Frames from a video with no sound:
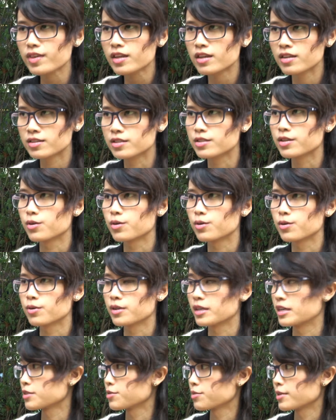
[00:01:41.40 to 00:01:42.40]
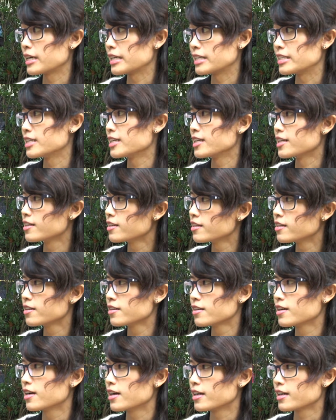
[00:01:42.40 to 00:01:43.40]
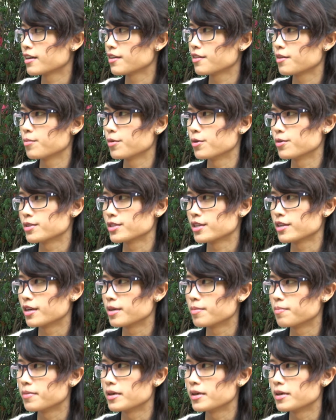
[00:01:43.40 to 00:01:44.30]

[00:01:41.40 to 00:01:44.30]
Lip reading: So that's what I did. I carried them all the time.